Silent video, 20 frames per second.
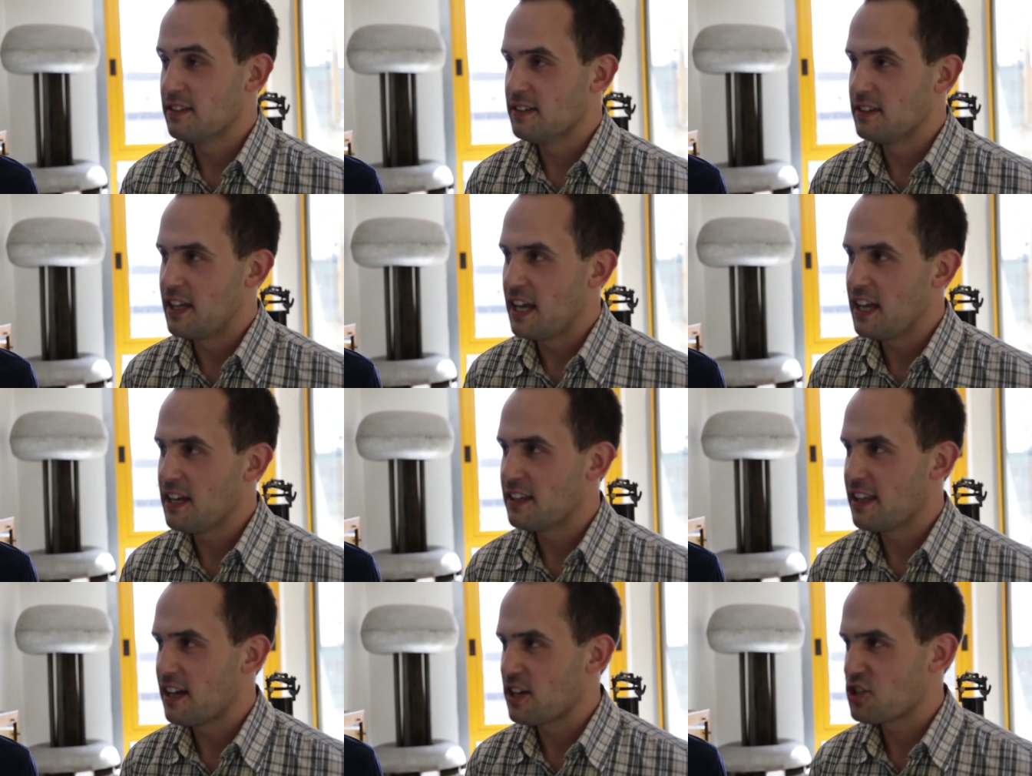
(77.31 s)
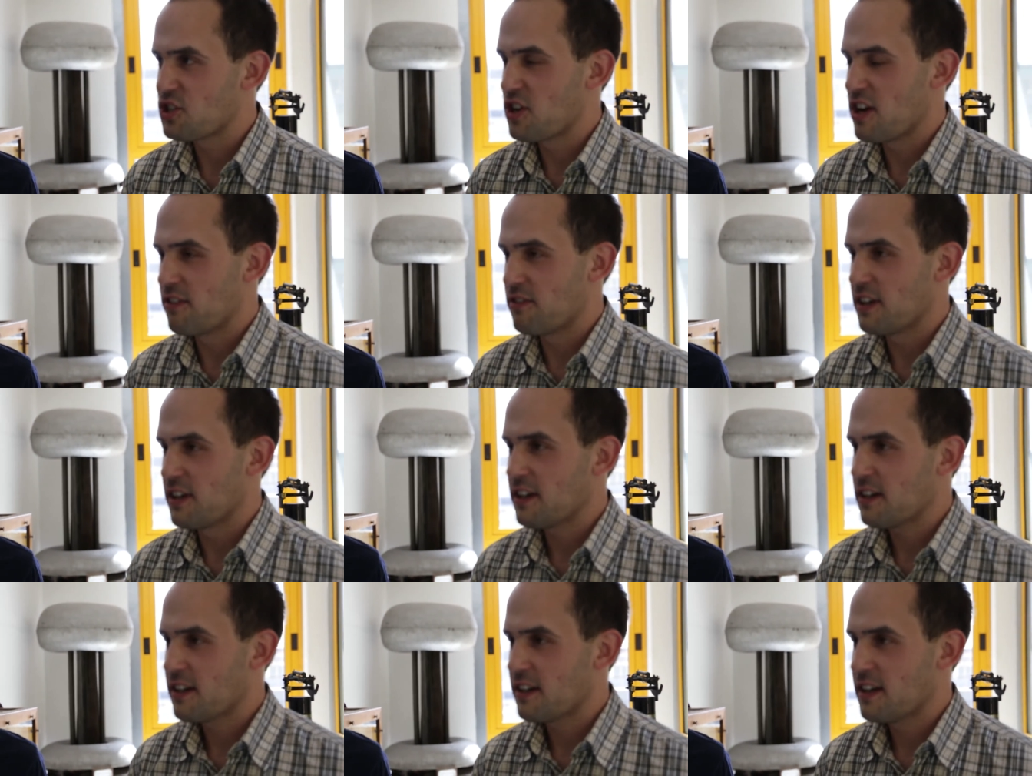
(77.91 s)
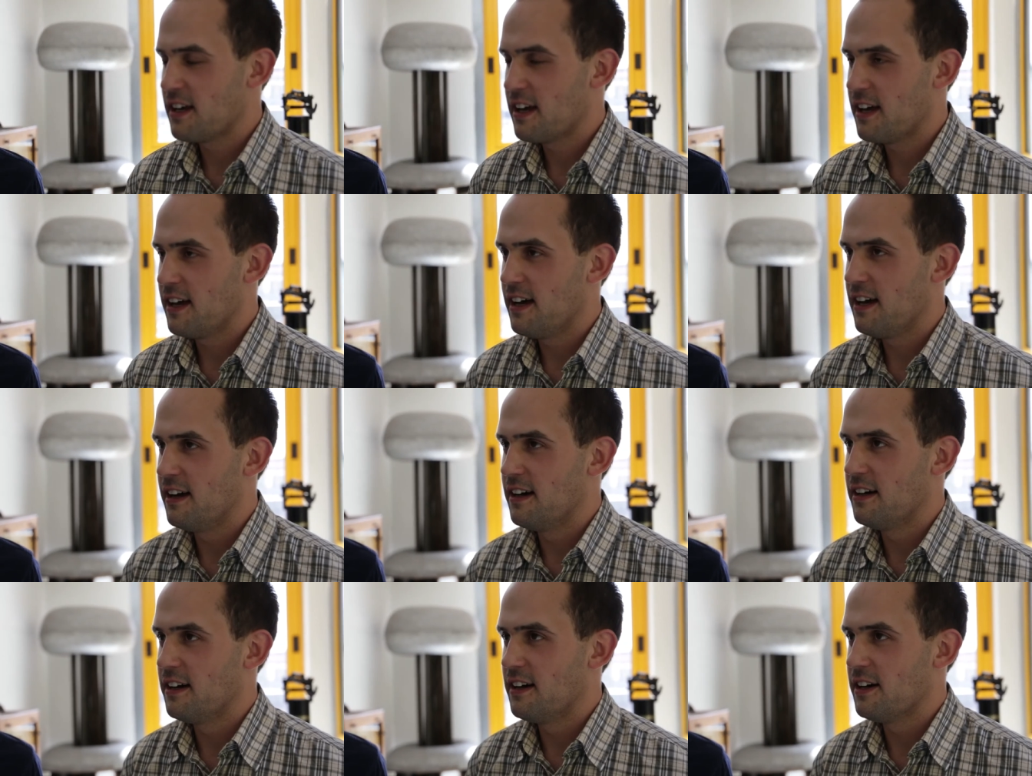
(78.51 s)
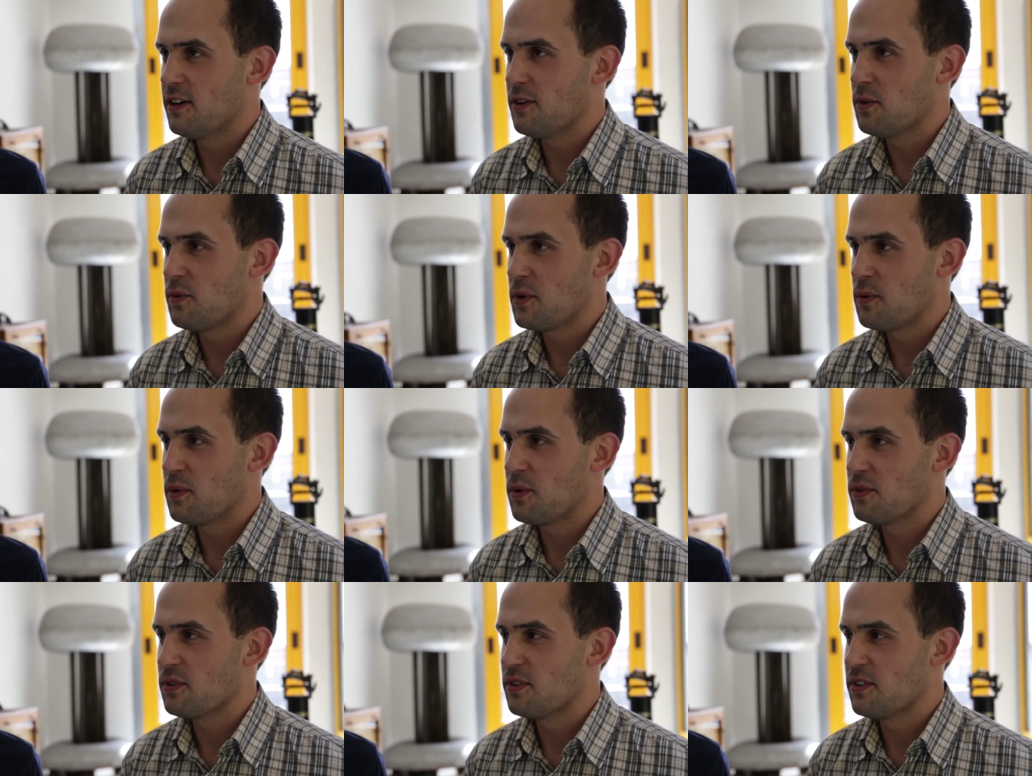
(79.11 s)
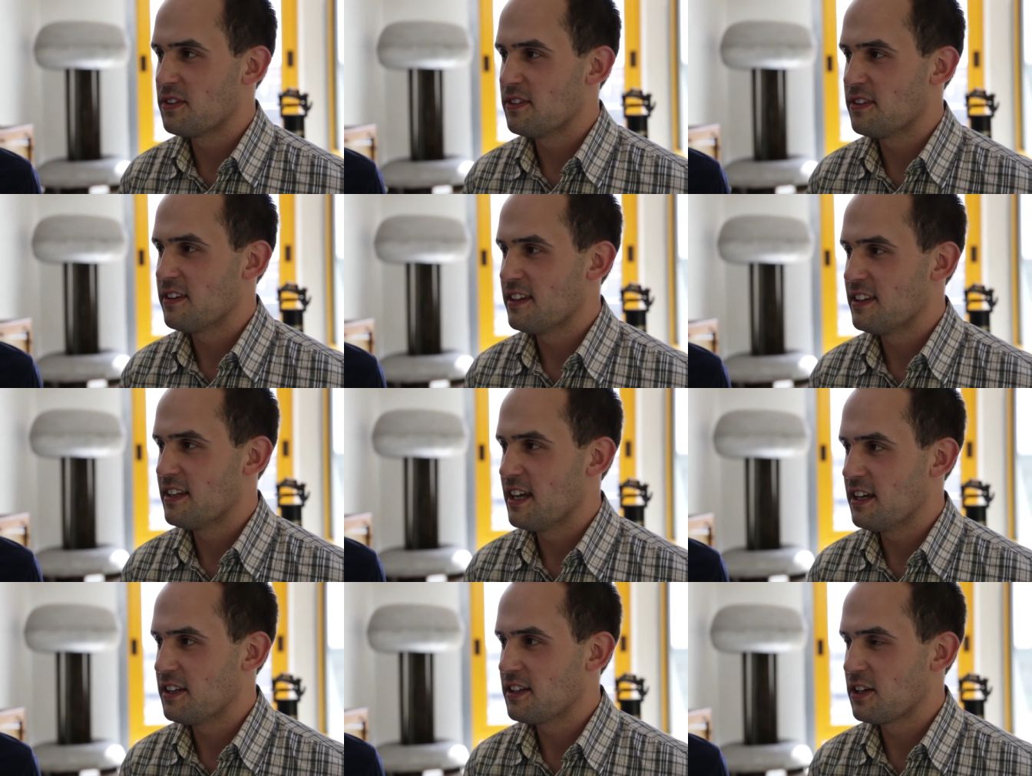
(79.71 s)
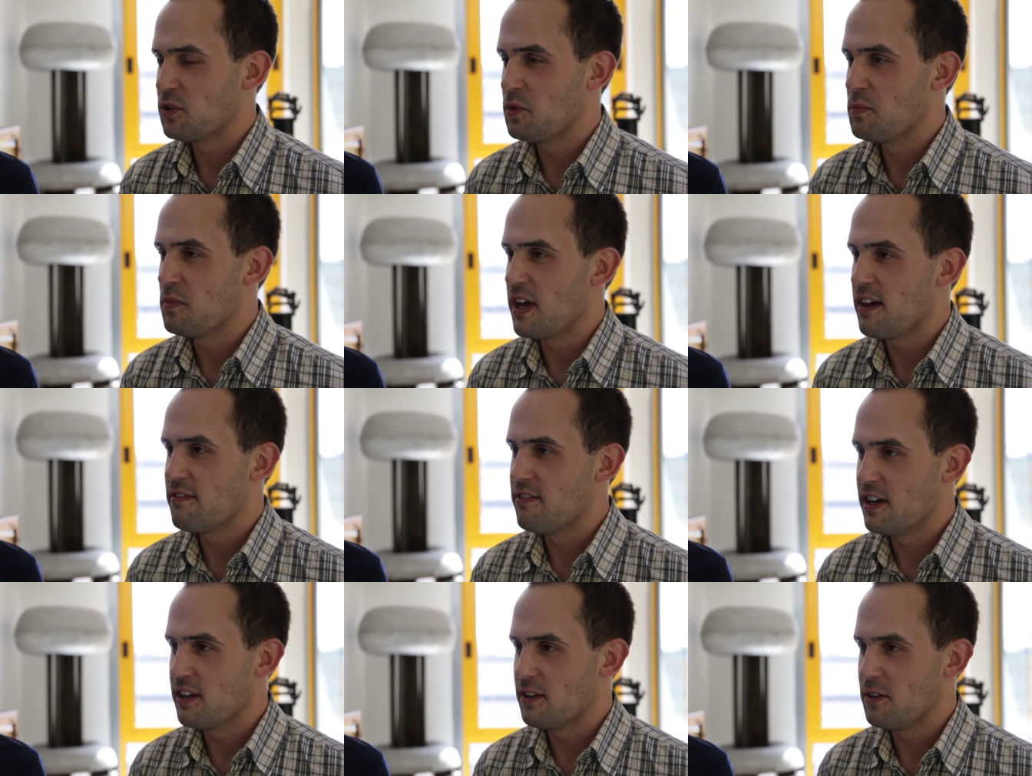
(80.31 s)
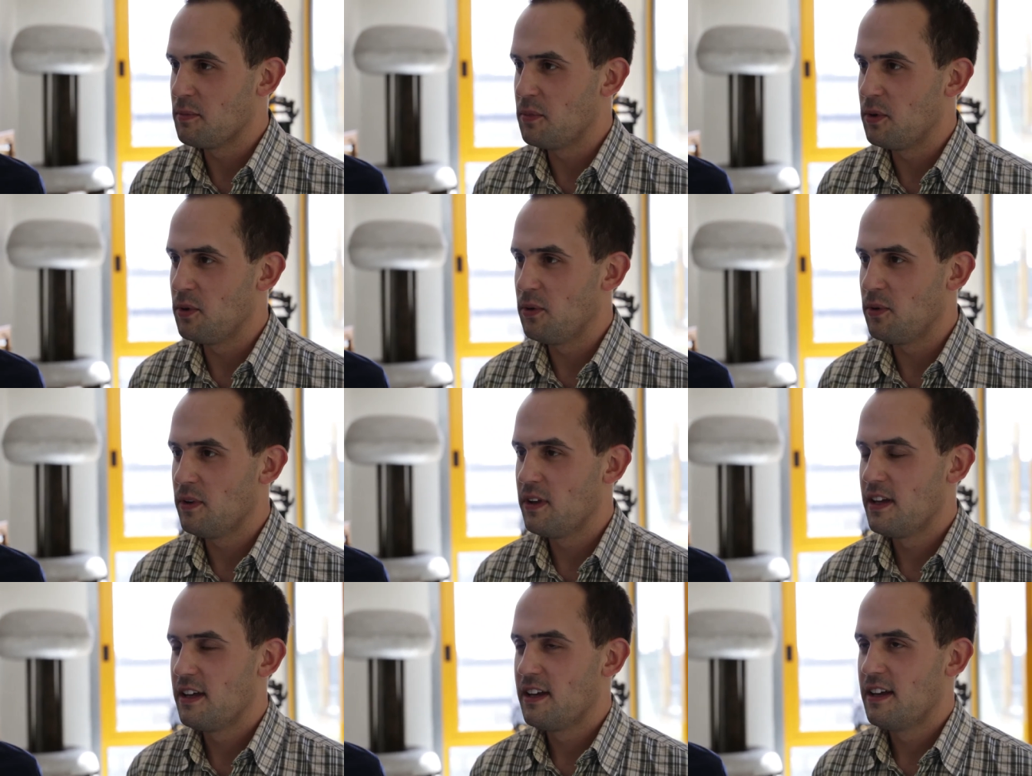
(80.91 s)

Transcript: data sharing. we want data to be available